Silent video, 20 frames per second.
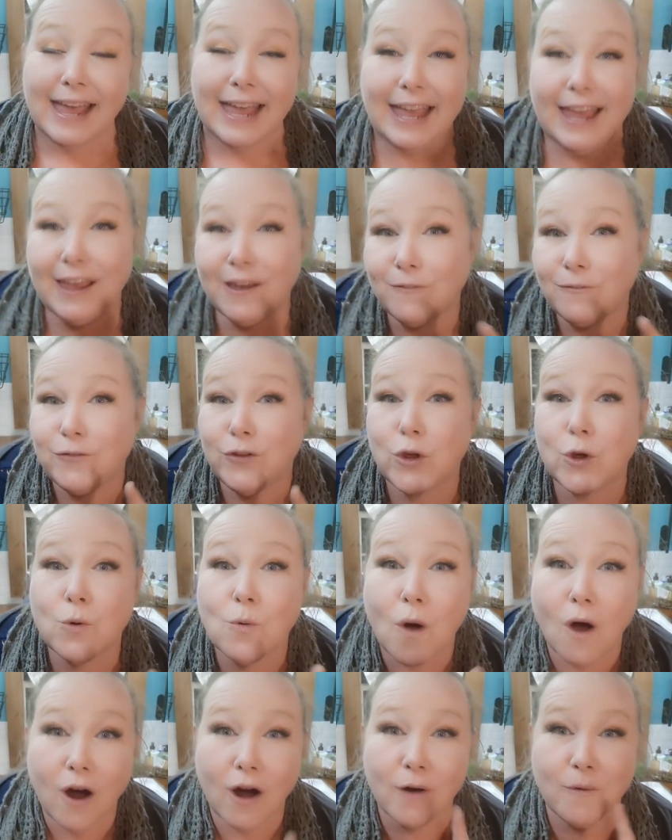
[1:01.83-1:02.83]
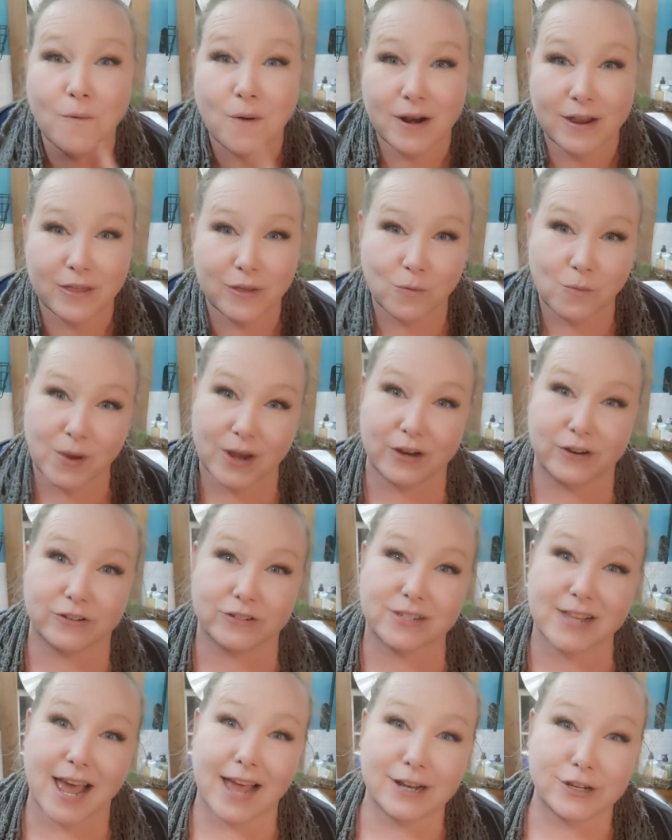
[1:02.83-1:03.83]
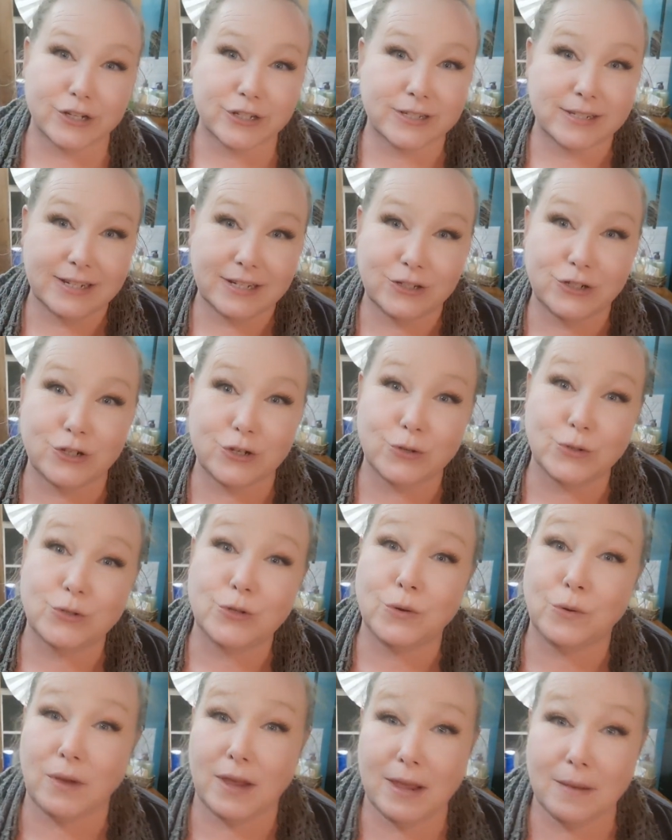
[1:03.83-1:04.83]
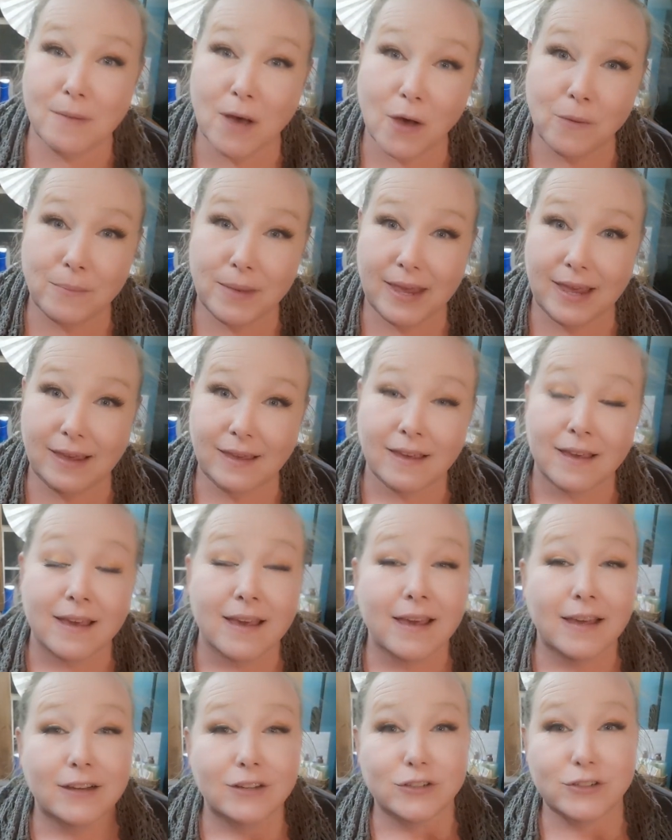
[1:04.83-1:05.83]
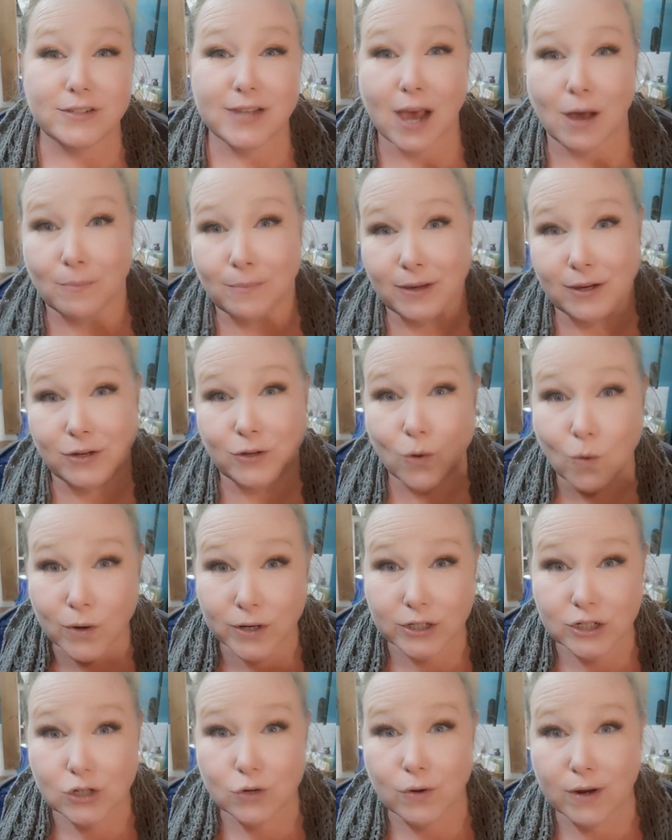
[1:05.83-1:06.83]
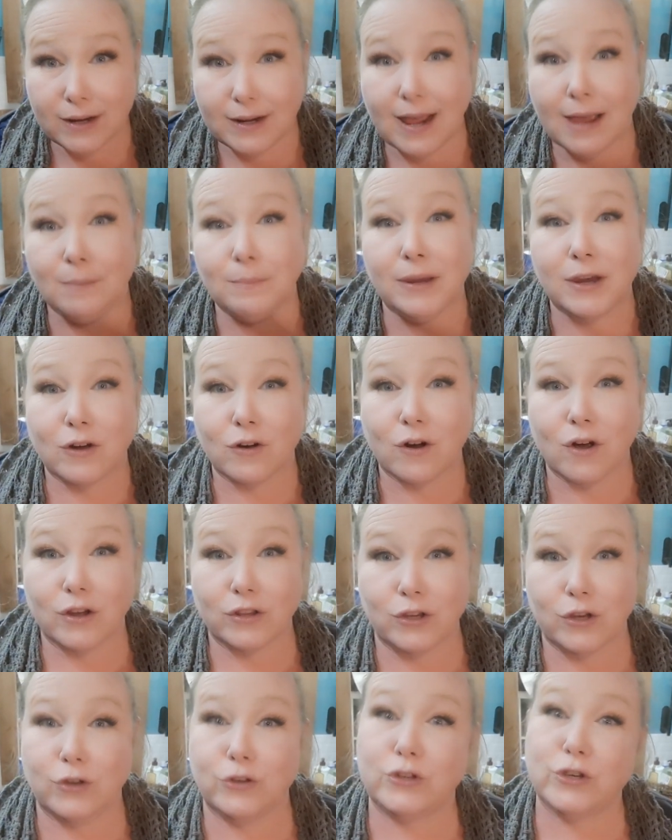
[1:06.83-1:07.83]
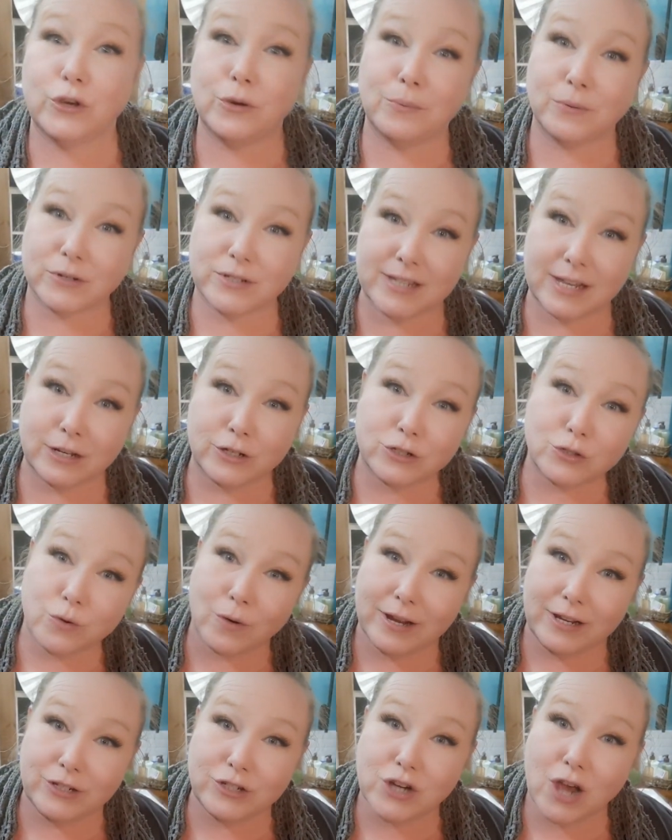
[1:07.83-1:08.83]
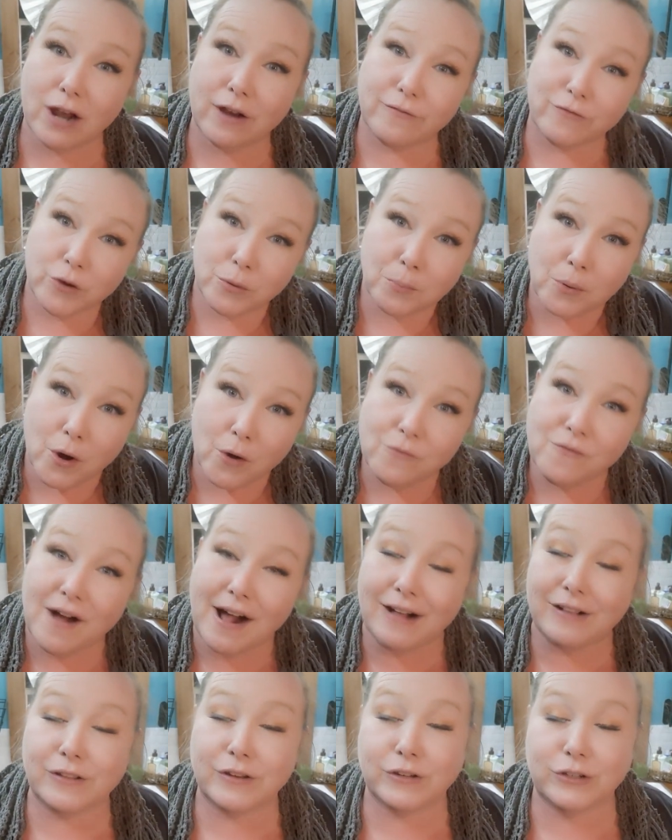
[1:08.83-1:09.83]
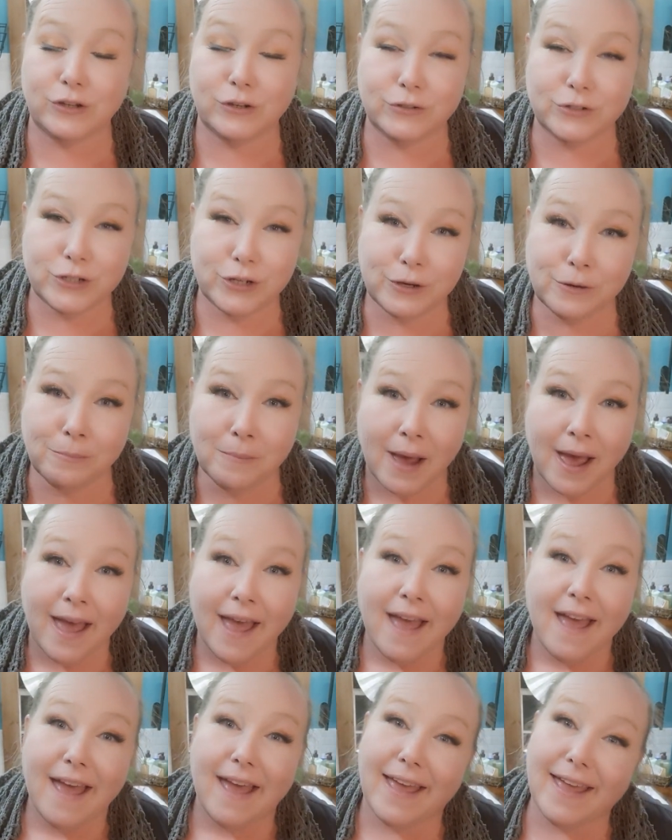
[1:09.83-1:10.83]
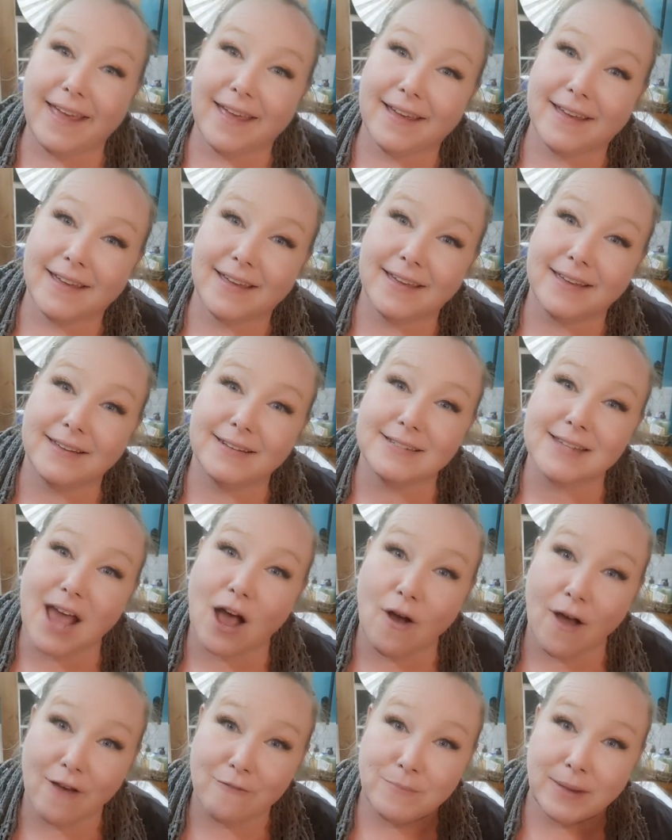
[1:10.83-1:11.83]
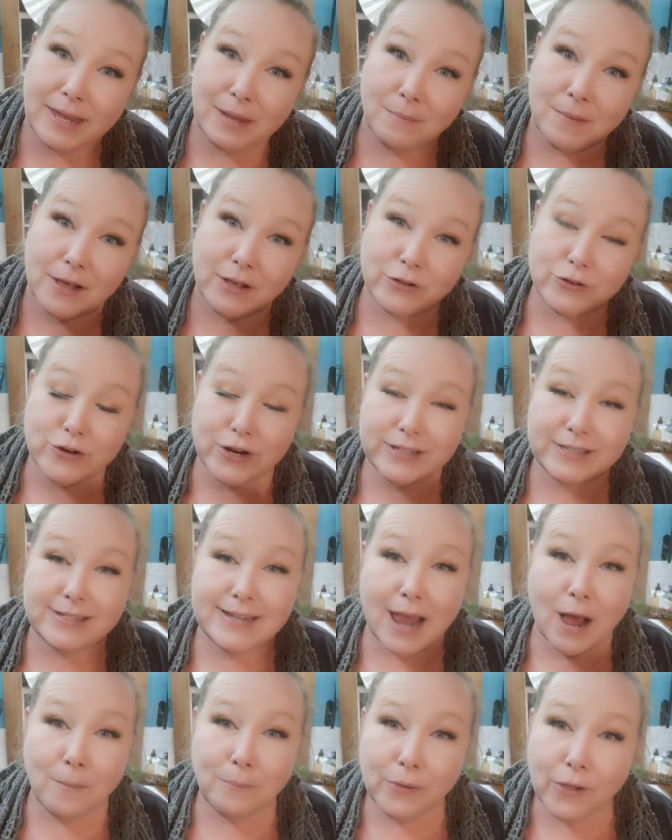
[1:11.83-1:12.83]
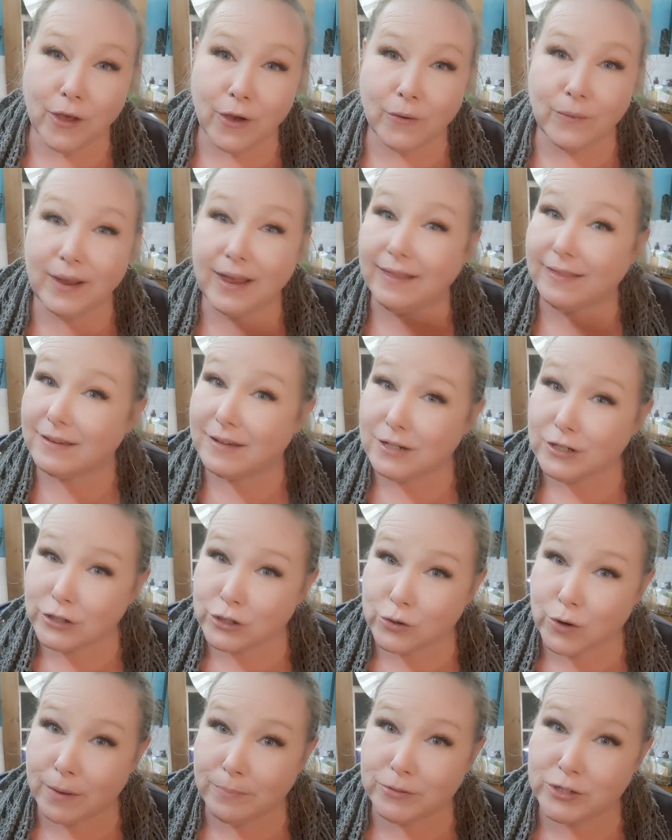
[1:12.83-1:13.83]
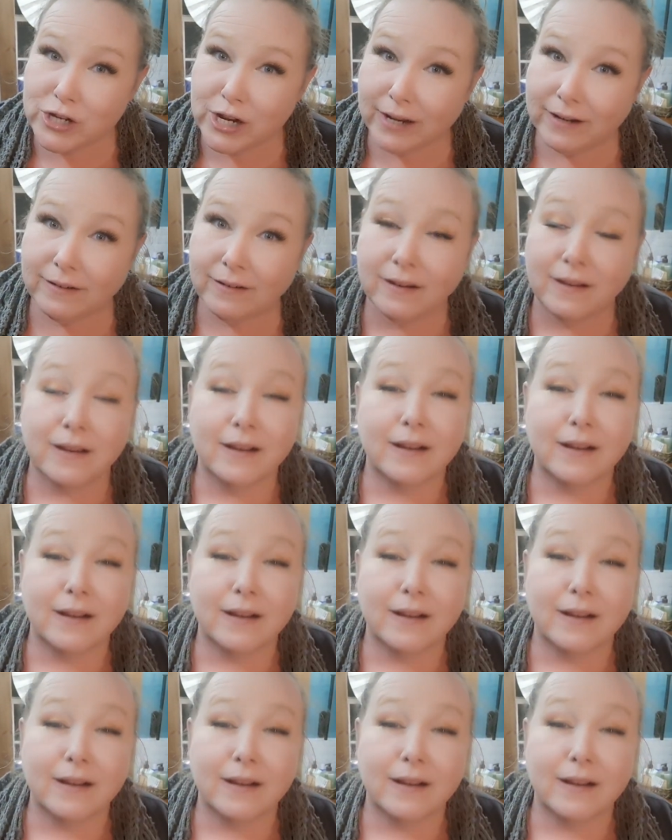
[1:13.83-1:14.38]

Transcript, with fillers: If you are one of the winners, I just need you to email me, tell me your screen name here on YouTube, or send a screenshot of your profile on YouTube, and I'll have my email address down below in the description.